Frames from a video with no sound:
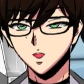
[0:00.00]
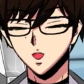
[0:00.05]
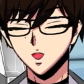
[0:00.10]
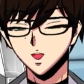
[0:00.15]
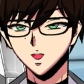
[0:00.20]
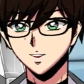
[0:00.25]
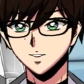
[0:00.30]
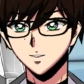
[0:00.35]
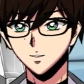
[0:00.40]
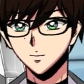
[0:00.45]

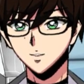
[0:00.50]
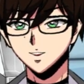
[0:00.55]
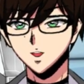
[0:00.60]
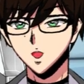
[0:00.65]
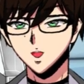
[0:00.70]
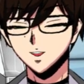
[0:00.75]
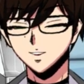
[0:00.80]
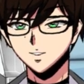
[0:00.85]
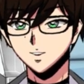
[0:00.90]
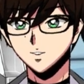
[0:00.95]
a Twitch
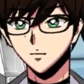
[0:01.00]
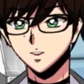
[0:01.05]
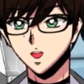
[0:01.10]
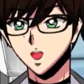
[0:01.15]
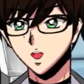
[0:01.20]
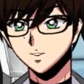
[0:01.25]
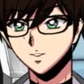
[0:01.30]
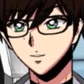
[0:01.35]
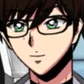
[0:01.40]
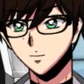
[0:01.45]

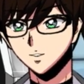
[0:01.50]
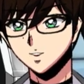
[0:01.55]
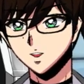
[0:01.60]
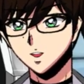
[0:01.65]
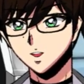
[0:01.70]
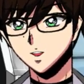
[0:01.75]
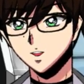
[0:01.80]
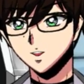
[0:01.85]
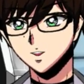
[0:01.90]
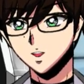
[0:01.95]
streamer,
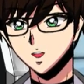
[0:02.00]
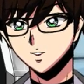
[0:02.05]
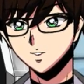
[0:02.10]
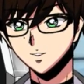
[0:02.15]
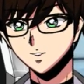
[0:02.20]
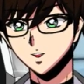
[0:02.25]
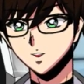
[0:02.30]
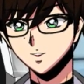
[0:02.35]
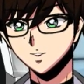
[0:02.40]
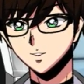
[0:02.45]
even
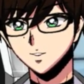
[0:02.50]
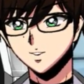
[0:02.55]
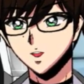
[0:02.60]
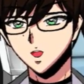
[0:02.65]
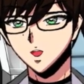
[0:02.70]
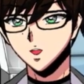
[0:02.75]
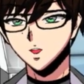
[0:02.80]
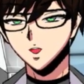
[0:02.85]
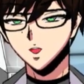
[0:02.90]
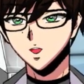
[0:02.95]
though
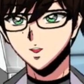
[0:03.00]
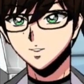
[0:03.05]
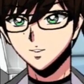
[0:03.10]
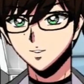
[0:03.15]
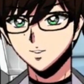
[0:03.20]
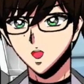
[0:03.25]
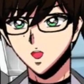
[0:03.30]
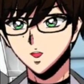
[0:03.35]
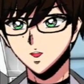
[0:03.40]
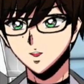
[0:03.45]
there I do
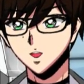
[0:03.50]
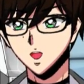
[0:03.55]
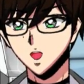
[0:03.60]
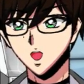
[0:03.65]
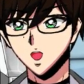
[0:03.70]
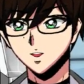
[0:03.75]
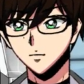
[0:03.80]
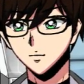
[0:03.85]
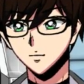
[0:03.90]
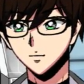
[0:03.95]
other
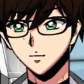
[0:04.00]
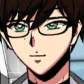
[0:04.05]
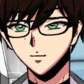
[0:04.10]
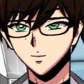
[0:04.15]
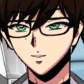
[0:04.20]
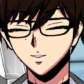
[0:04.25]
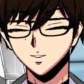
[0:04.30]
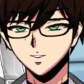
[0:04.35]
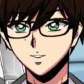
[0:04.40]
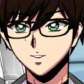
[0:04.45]
stuff
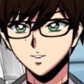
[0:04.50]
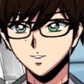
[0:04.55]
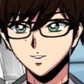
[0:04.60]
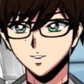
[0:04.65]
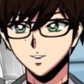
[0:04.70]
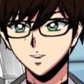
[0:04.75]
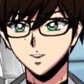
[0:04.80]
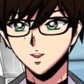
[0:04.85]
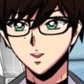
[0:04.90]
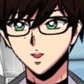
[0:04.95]

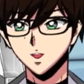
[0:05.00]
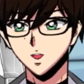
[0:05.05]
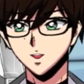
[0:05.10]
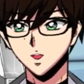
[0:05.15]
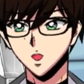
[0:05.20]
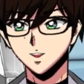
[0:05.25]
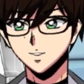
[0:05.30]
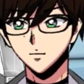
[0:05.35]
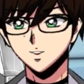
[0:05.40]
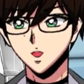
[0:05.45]

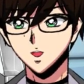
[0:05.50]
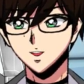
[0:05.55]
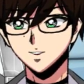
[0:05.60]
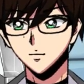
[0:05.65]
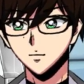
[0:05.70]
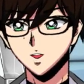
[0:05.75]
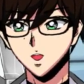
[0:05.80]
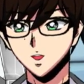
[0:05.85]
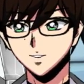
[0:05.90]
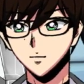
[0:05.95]
than Battle
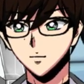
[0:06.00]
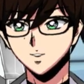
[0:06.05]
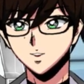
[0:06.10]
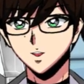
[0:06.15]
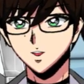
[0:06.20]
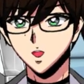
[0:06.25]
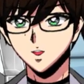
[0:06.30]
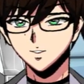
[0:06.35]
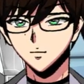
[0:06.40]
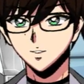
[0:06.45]
Spirits. But
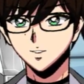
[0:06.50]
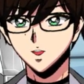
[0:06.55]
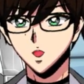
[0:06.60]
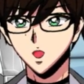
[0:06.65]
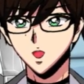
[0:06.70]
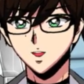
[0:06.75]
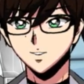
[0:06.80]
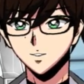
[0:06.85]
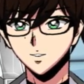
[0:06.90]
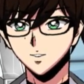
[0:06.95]
if you
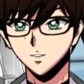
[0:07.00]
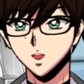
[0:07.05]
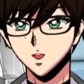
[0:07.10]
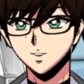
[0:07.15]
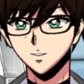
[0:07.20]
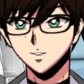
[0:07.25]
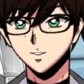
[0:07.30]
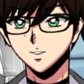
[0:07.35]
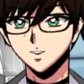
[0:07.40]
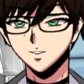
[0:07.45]
guys ever want to
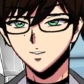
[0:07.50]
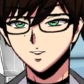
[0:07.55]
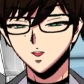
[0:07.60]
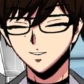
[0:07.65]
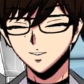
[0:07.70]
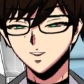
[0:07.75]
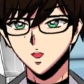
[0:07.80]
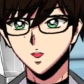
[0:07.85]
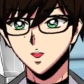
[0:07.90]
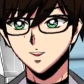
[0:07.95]
talk about
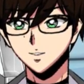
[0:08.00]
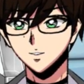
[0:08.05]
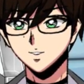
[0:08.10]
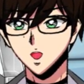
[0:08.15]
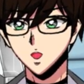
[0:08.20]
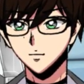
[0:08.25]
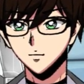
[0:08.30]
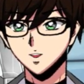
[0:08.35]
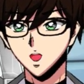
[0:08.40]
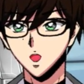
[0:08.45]
Battle
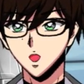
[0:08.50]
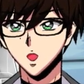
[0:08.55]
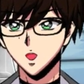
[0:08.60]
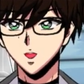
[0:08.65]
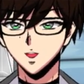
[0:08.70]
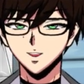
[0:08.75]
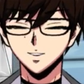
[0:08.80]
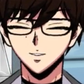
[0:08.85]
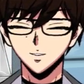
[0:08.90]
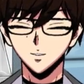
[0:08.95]
Spirits while I
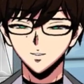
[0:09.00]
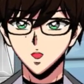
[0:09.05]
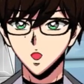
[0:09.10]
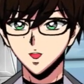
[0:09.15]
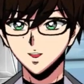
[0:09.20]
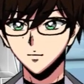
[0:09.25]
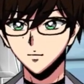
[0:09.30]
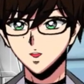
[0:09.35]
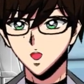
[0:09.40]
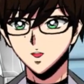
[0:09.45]
do play
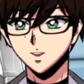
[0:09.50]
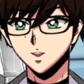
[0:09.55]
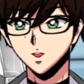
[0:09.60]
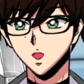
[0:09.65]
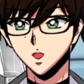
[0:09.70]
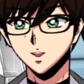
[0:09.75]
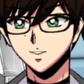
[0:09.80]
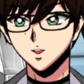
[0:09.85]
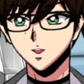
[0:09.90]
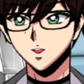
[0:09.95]
those other
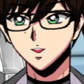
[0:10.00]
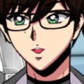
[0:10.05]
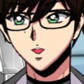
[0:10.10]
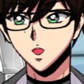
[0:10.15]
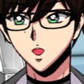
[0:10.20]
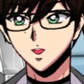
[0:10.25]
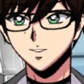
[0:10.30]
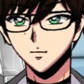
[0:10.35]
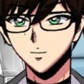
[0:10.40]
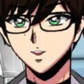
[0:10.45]
games, like I
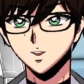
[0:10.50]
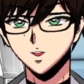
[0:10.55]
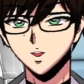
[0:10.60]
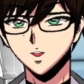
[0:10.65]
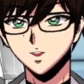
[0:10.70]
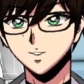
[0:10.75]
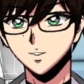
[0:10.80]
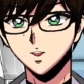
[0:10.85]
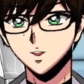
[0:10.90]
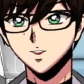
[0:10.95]
do
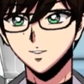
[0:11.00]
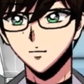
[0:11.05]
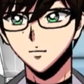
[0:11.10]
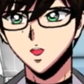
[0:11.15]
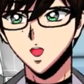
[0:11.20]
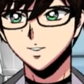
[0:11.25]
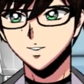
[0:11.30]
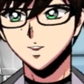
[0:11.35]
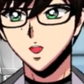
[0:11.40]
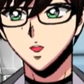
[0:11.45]
Nuzlocke in
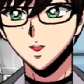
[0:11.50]
Pokemon and